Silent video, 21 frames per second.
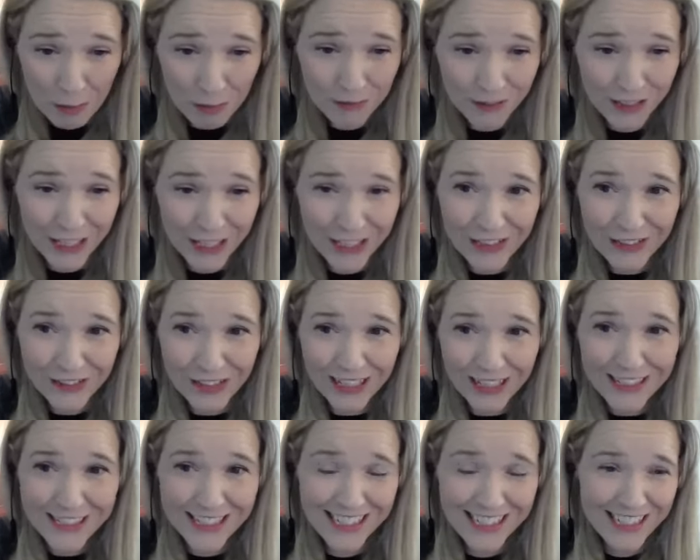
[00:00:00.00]
You know,
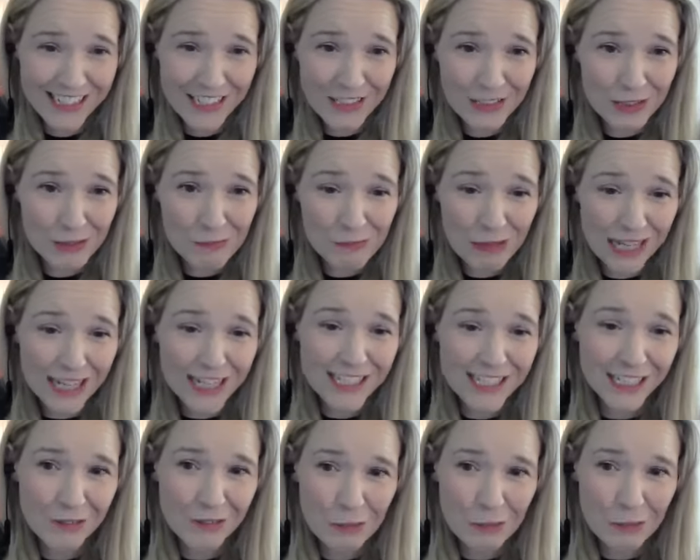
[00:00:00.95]
so
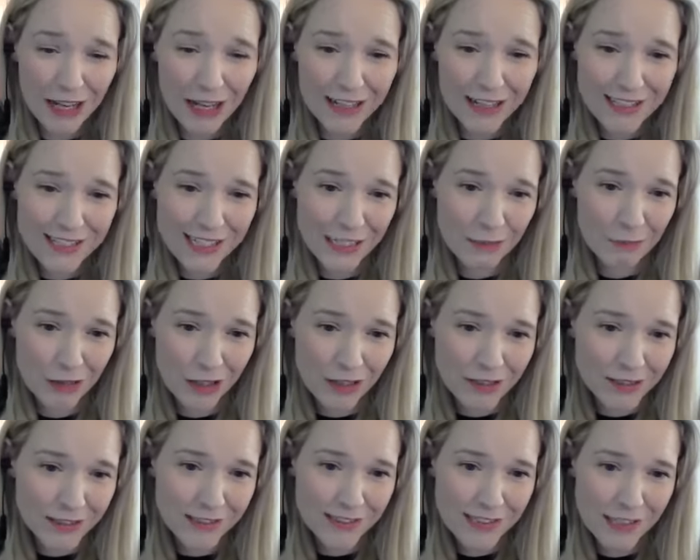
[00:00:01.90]
competing with plastic
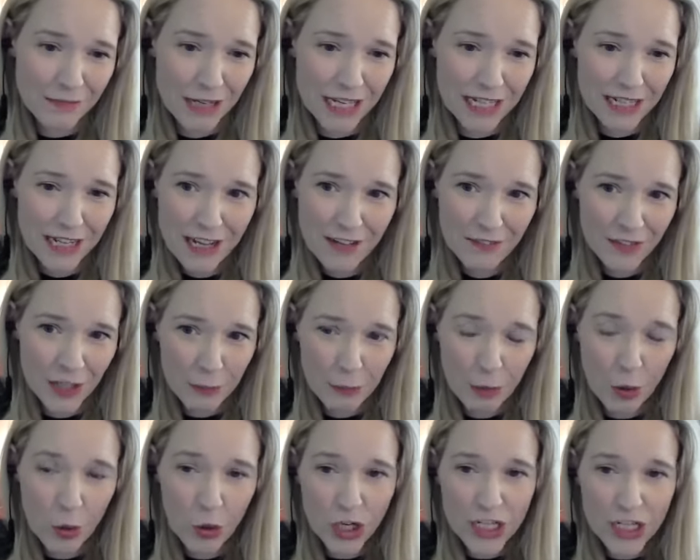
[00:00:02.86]
products, I mean, they're
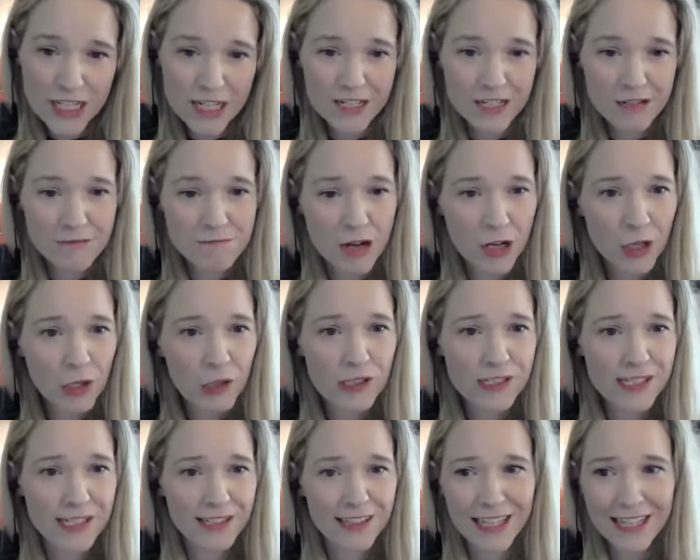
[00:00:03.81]
poured into molds
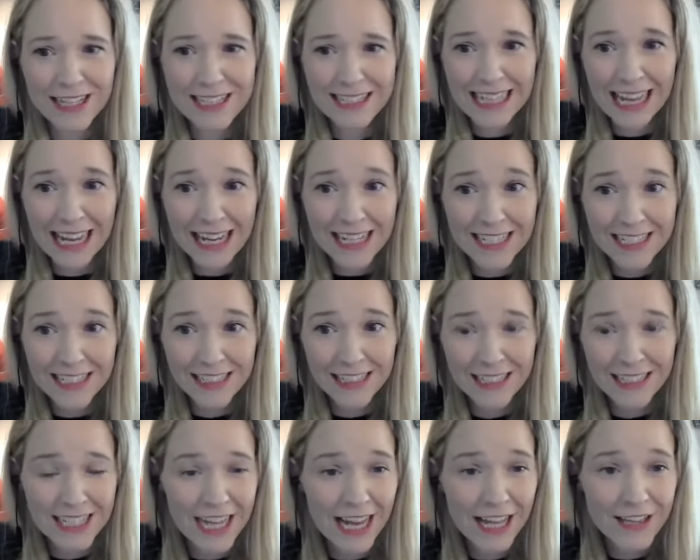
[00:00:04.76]
and they set in the
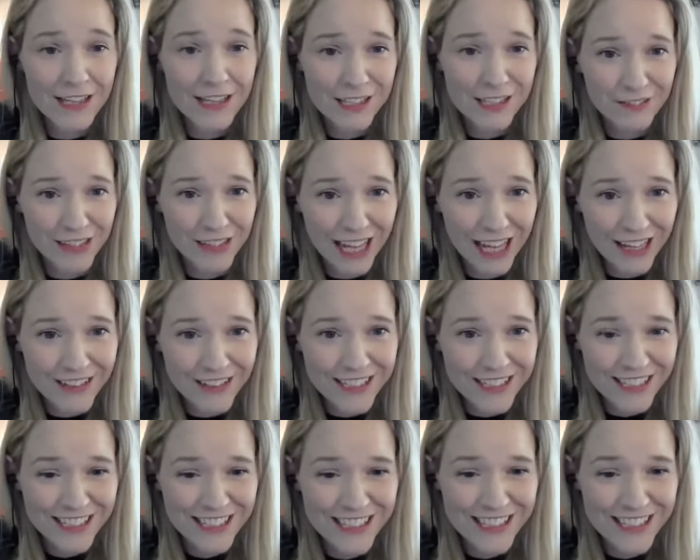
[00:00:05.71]
tens of thousands.